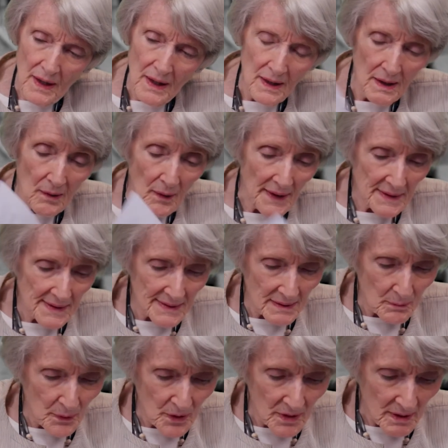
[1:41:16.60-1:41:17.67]
Oh, I
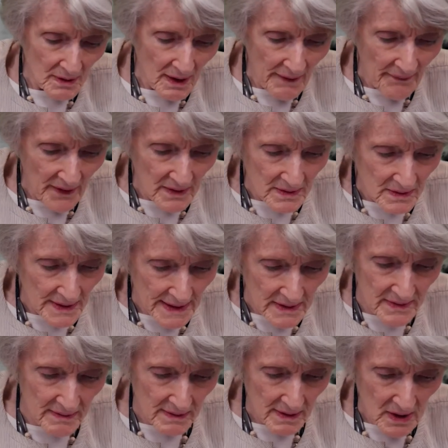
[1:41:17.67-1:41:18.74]
didn't put it on the
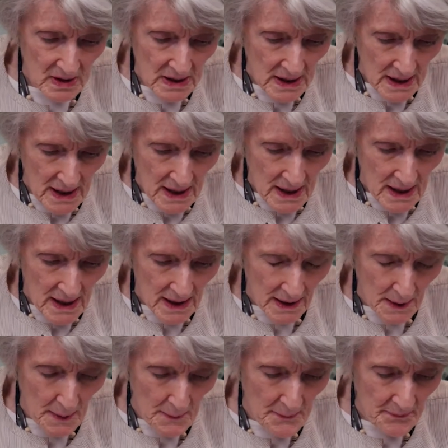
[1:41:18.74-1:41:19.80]
list.
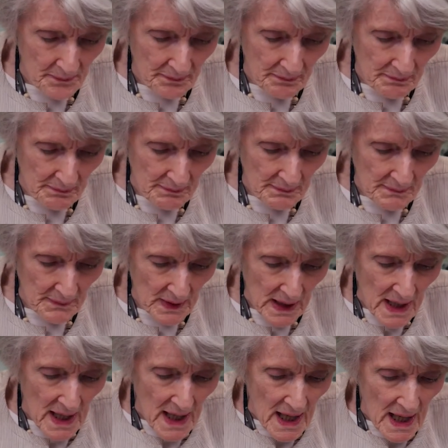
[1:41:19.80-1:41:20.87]
Um,
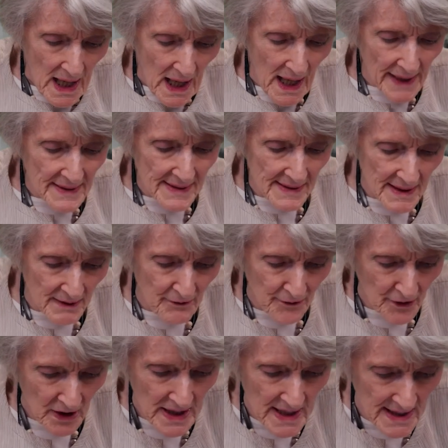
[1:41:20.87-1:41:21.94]
I did it
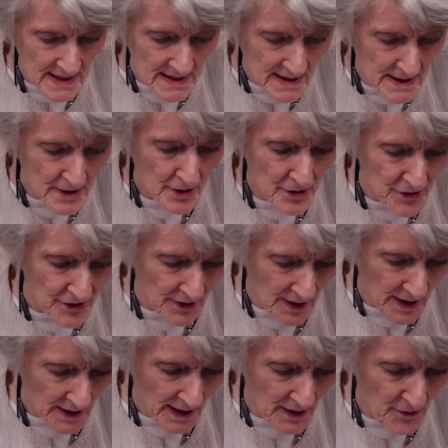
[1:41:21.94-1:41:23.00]
for eight years,
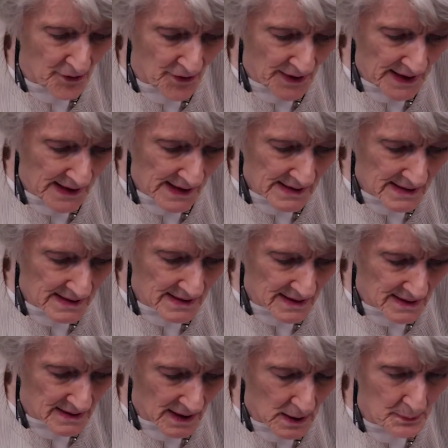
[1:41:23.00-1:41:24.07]
and I think I did
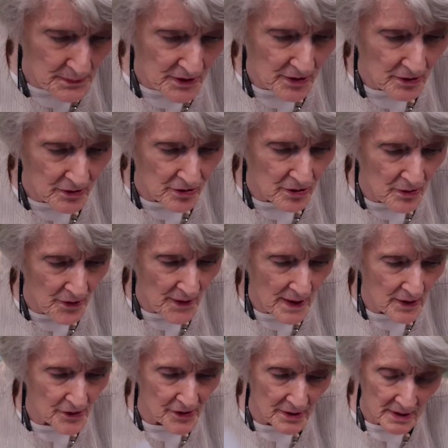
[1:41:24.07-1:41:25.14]
it up to
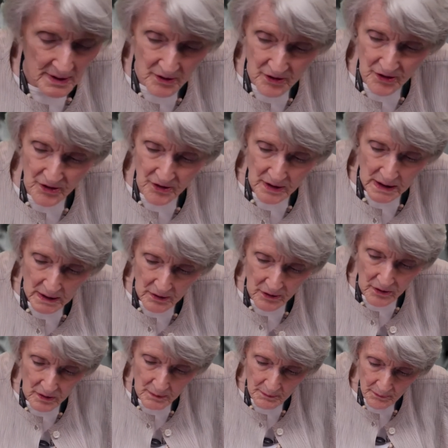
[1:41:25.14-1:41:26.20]
2006.